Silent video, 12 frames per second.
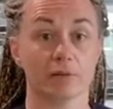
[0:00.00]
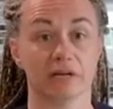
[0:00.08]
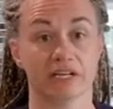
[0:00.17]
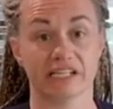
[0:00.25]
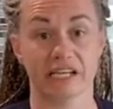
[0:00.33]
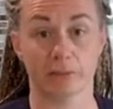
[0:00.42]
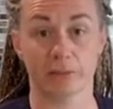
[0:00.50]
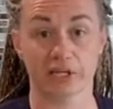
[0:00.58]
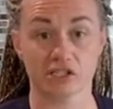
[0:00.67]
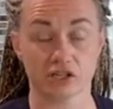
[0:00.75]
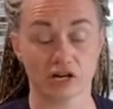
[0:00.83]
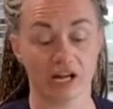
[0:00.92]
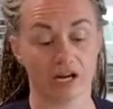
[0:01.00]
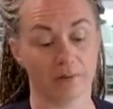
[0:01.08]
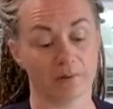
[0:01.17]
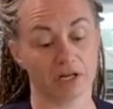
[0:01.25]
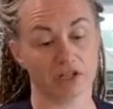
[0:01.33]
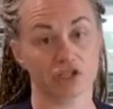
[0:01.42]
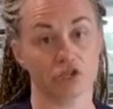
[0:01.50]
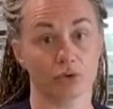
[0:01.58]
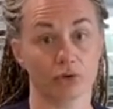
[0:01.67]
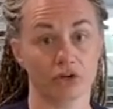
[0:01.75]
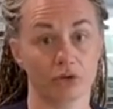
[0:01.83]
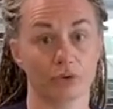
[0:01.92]
I'm going to take a picture and I'm going to show
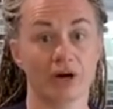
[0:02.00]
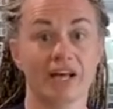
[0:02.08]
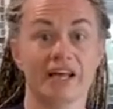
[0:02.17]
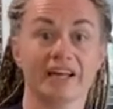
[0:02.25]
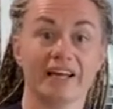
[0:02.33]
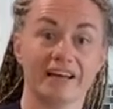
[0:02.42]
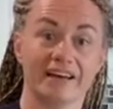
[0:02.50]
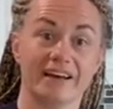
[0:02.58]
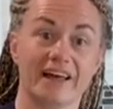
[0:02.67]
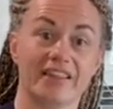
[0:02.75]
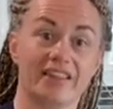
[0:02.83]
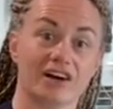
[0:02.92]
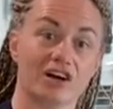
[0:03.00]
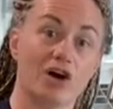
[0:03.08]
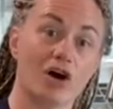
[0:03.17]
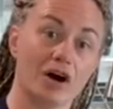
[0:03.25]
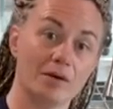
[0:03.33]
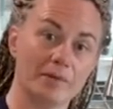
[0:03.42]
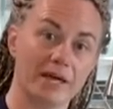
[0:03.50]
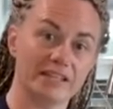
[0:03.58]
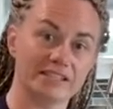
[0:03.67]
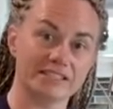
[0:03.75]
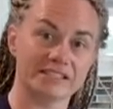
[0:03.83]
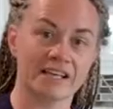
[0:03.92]
you in the
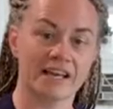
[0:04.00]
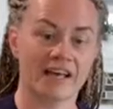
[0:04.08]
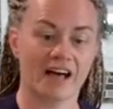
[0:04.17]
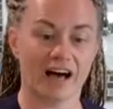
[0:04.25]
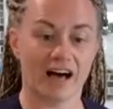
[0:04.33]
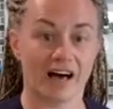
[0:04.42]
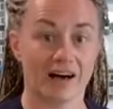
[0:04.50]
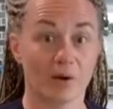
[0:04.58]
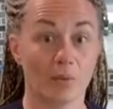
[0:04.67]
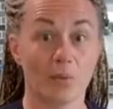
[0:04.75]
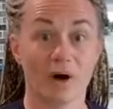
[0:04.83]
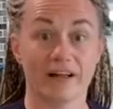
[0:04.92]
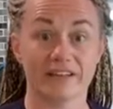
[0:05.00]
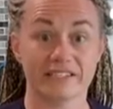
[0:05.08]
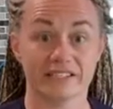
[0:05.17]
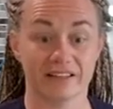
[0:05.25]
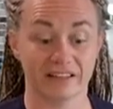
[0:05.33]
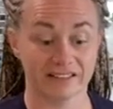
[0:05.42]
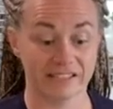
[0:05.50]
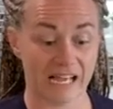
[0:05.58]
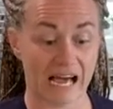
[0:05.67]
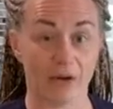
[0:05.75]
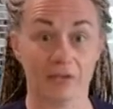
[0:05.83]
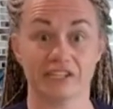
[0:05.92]
comments how
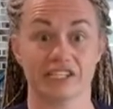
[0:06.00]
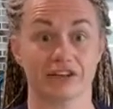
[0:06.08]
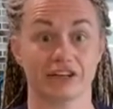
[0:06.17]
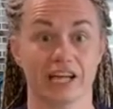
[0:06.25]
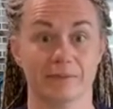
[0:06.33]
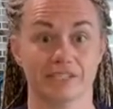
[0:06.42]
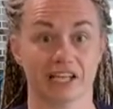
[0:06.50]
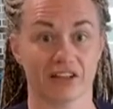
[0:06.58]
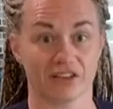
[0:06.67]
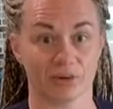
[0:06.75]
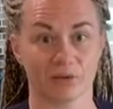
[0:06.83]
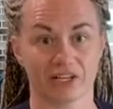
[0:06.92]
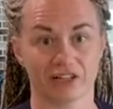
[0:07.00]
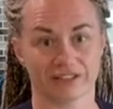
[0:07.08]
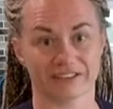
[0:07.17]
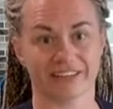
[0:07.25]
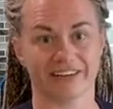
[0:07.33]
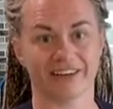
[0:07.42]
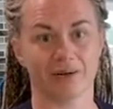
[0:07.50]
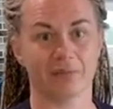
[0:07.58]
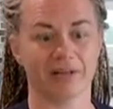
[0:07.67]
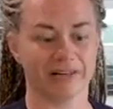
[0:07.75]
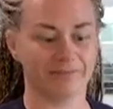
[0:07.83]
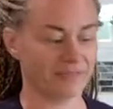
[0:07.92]
the dinner came together and what it looks like on a
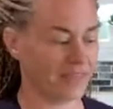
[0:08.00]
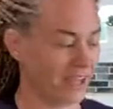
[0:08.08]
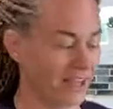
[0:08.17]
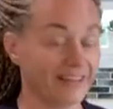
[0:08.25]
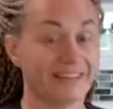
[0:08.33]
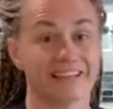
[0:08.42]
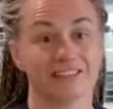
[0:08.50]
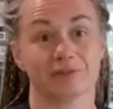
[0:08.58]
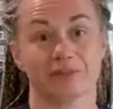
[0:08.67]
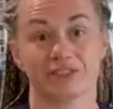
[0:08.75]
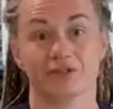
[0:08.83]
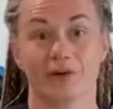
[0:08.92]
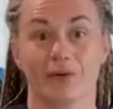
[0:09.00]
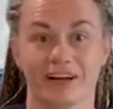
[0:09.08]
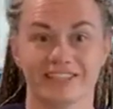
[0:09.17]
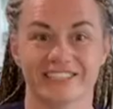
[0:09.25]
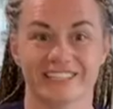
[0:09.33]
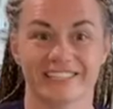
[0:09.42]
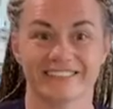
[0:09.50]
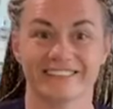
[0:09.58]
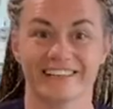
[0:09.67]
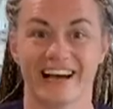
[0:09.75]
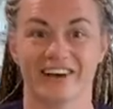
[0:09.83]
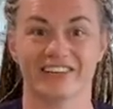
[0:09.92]
plate. Thanks so much for watching.
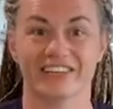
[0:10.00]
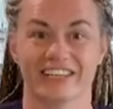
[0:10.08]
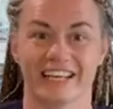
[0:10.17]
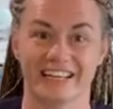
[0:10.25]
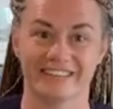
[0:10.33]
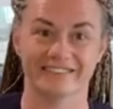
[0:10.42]
Have a good night.